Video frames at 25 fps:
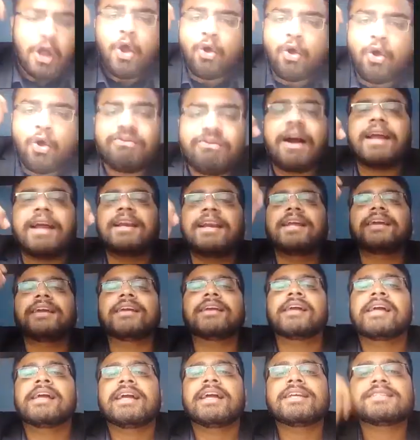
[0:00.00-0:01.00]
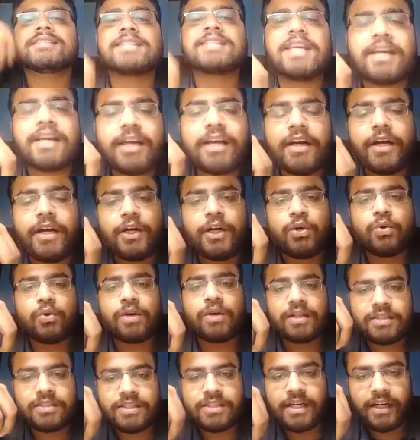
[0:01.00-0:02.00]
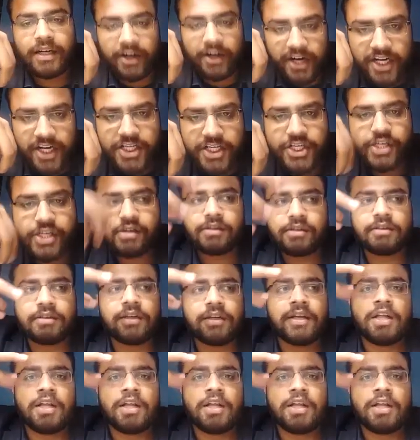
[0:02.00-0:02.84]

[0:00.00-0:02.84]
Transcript: filing, is taken into consideration